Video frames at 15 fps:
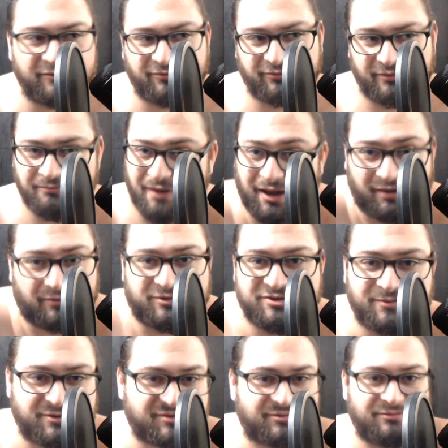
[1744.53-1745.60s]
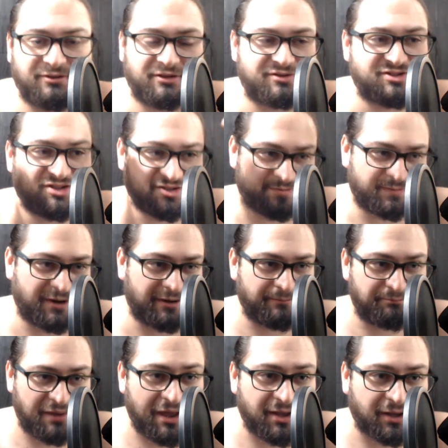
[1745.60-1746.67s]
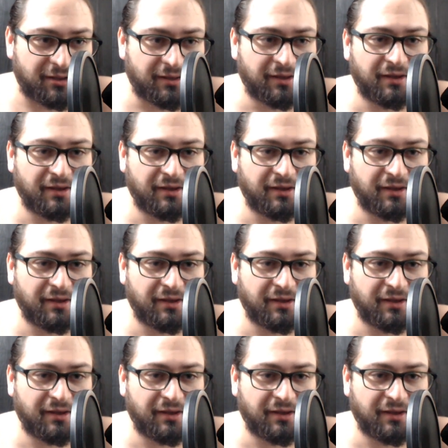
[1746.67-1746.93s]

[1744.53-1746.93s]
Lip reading: in my own experience, this is my opinion,